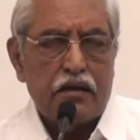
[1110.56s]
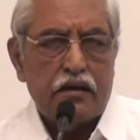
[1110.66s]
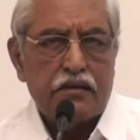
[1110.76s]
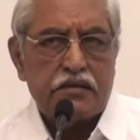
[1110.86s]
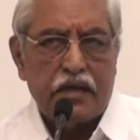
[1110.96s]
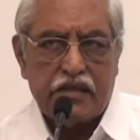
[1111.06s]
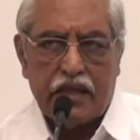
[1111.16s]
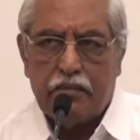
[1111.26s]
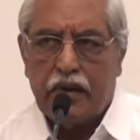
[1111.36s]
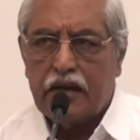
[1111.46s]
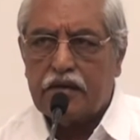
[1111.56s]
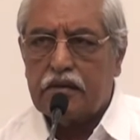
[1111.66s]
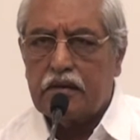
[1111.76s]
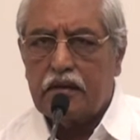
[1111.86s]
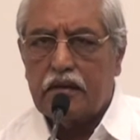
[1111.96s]
is nothing
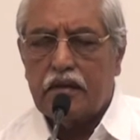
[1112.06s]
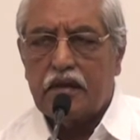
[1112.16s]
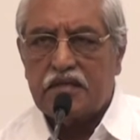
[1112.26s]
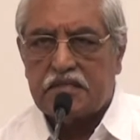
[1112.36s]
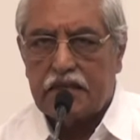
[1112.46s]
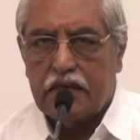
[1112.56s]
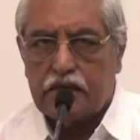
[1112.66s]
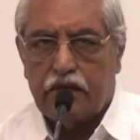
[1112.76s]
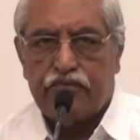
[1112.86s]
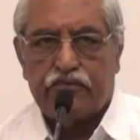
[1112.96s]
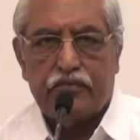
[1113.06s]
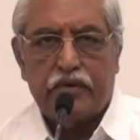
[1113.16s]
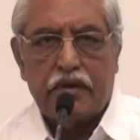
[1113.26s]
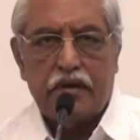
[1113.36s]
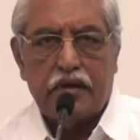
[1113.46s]
but a result
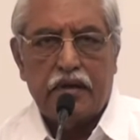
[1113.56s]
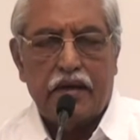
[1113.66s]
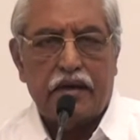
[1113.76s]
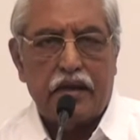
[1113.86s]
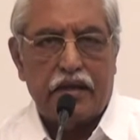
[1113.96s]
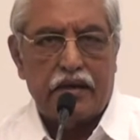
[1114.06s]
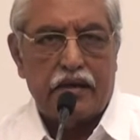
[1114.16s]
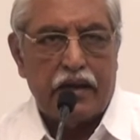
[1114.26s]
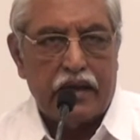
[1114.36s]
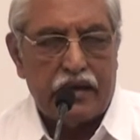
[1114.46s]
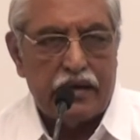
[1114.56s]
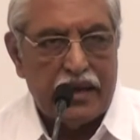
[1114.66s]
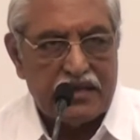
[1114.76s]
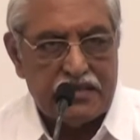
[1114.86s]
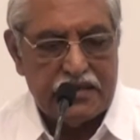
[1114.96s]
of a clear naked
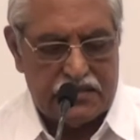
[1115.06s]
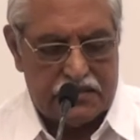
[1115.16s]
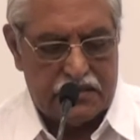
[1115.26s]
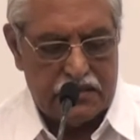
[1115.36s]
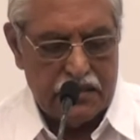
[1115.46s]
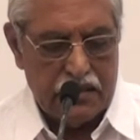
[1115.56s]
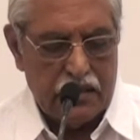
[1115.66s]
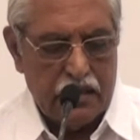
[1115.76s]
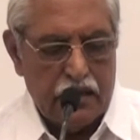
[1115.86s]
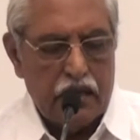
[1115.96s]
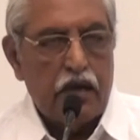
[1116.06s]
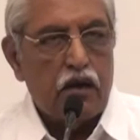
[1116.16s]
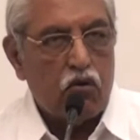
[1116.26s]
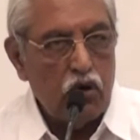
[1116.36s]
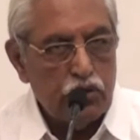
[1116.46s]
nexus,
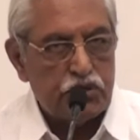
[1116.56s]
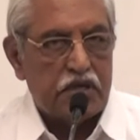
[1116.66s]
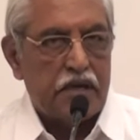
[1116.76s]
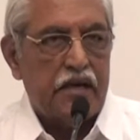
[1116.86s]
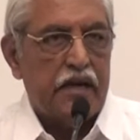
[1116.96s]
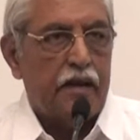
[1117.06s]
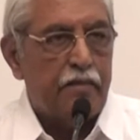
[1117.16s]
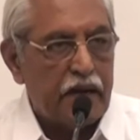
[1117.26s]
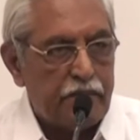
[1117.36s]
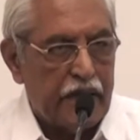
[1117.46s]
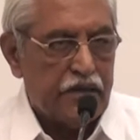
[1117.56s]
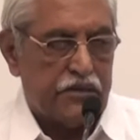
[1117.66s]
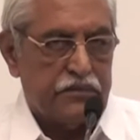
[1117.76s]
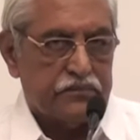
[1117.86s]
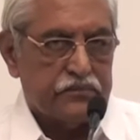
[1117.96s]
collusion and
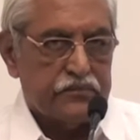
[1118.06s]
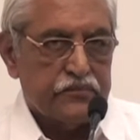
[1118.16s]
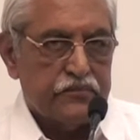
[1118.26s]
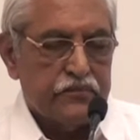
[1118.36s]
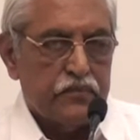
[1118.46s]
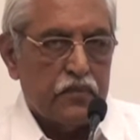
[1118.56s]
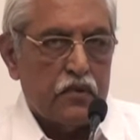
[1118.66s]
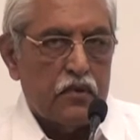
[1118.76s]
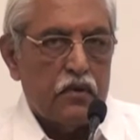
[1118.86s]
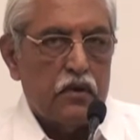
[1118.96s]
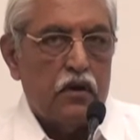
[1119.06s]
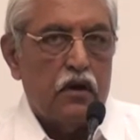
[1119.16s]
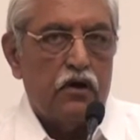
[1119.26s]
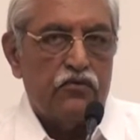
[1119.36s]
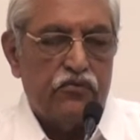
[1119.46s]
abetment
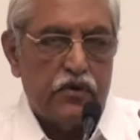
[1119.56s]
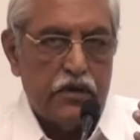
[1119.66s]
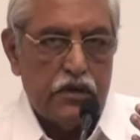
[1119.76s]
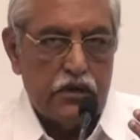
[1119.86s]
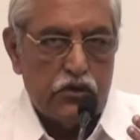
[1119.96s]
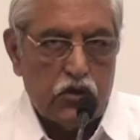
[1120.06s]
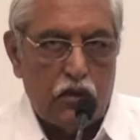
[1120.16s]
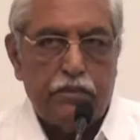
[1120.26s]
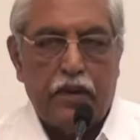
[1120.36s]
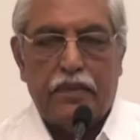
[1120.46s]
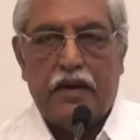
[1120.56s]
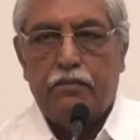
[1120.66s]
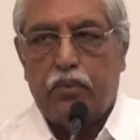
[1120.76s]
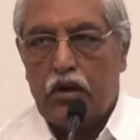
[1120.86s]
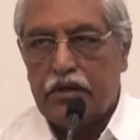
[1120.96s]
of top people
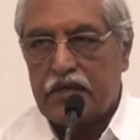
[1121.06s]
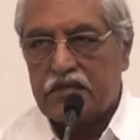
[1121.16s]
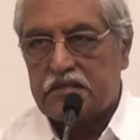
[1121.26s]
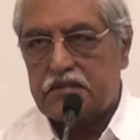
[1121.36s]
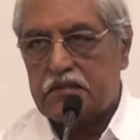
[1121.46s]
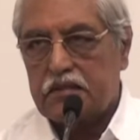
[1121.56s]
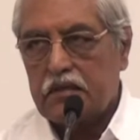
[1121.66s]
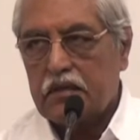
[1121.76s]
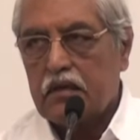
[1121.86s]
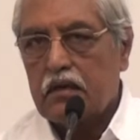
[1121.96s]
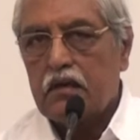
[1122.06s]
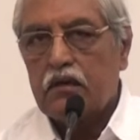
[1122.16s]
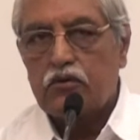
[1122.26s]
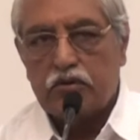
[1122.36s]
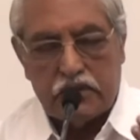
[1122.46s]
in politics,
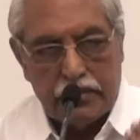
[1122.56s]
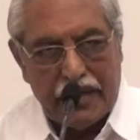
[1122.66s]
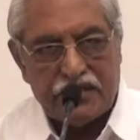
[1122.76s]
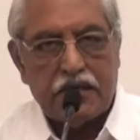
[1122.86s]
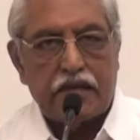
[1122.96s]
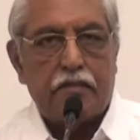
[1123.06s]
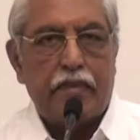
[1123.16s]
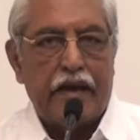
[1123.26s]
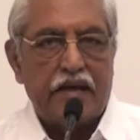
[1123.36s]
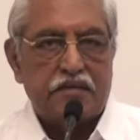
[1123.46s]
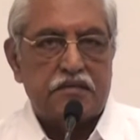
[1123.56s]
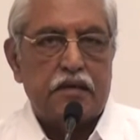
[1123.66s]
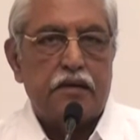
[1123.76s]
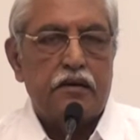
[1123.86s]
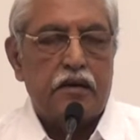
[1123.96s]
to some extent the banks,
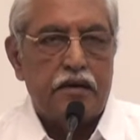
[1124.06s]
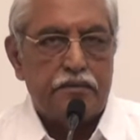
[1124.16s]
and